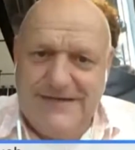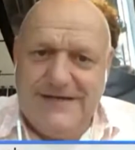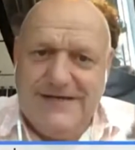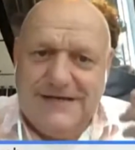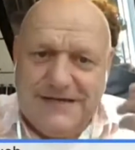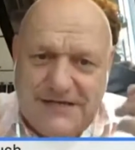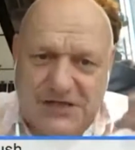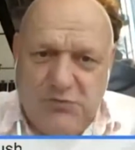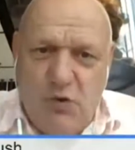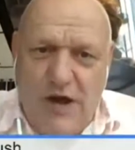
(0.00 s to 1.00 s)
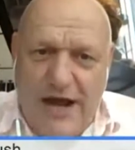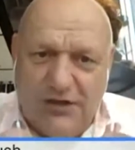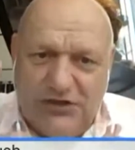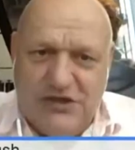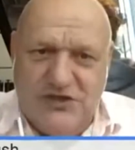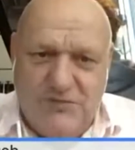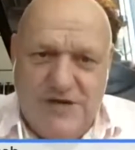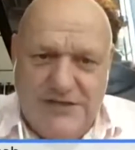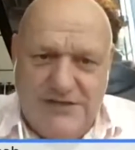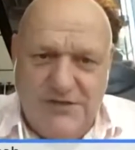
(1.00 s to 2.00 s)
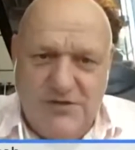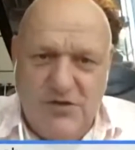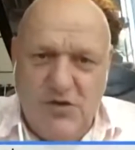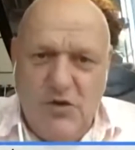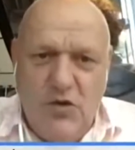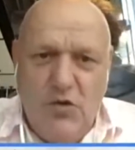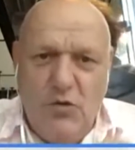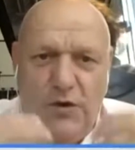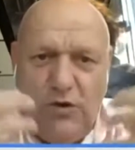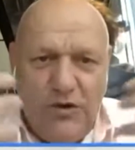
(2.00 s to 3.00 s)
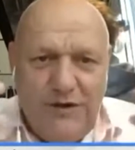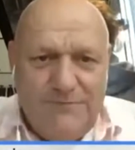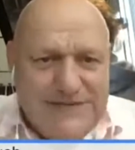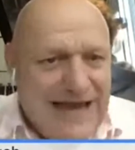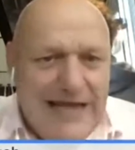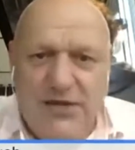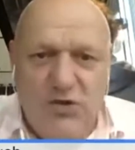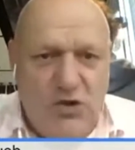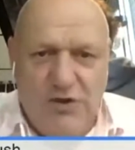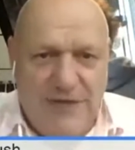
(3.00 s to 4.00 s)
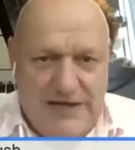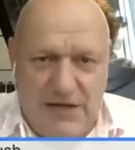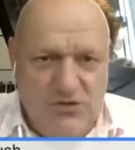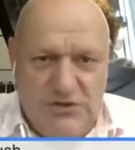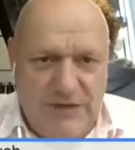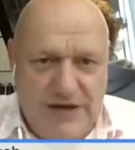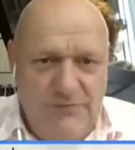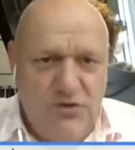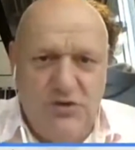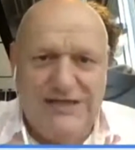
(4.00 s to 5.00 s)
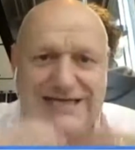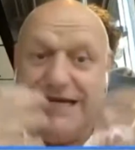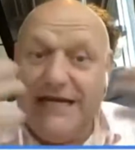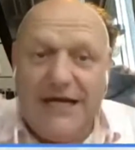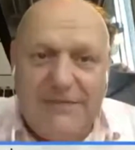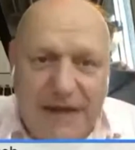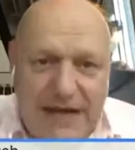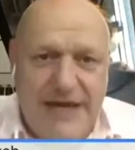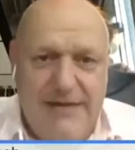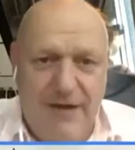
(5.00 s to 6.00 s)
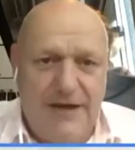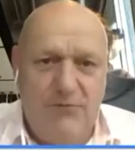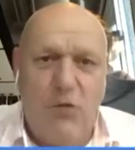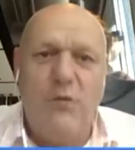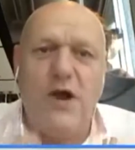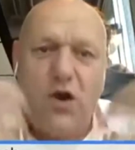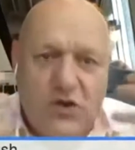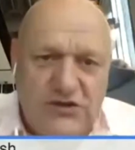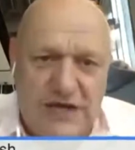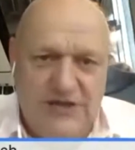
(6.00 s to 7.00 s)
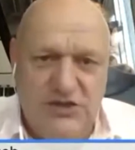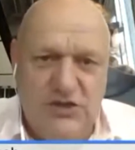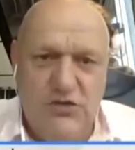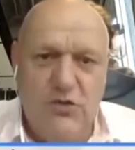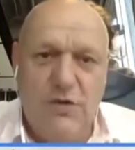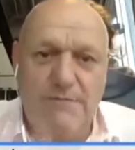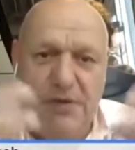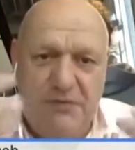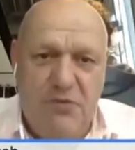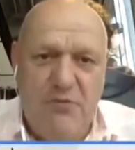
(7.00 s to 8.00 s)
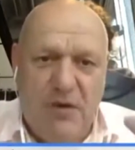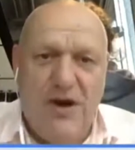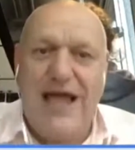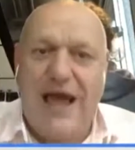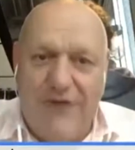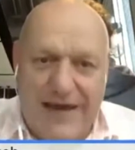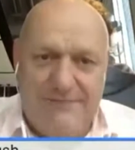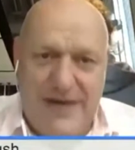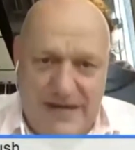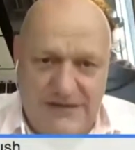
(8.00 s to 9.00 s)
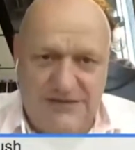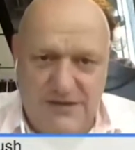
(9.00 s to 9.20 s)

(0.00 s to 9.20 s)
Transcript: This is what our system is. We're not going to tell you you're going to make loads of money. We're not going to tell you you're going to make any money. What we are saying to you, when people buy our ad packs,